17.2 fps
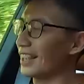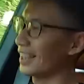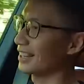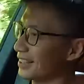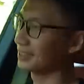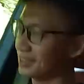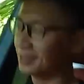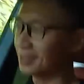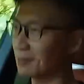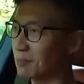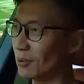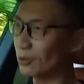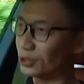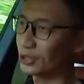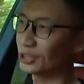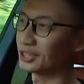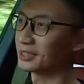and a
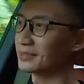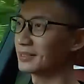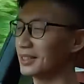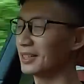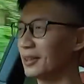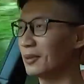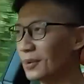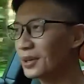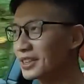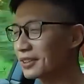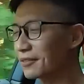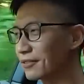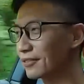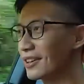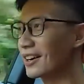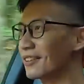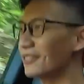Porsche. With the
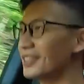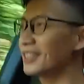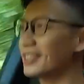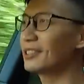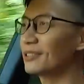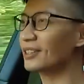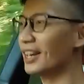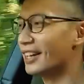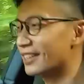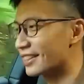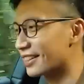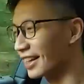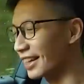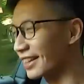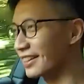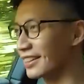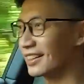Ferrari, you kind of
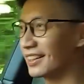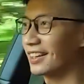like